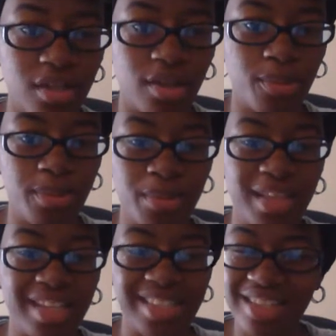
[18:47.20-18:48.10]
You know, people
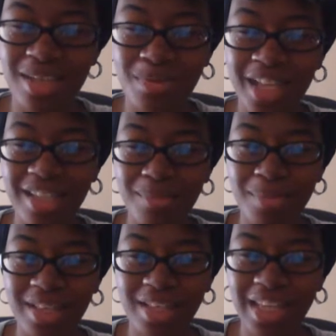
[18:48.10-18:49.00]
that seem like they have
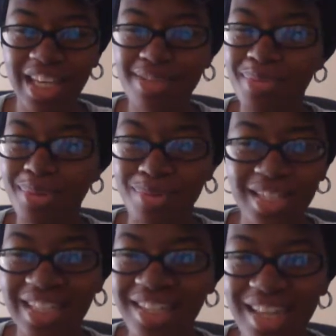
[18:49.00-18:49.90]
about their life, but
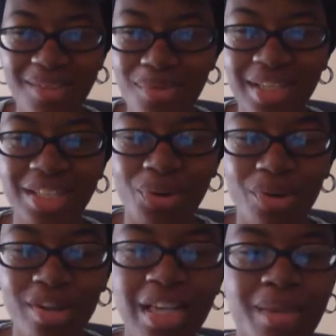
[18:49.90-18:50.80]
really they really
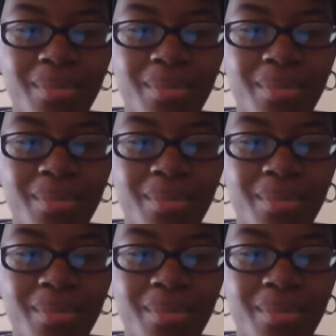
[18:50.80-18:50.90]
aren't.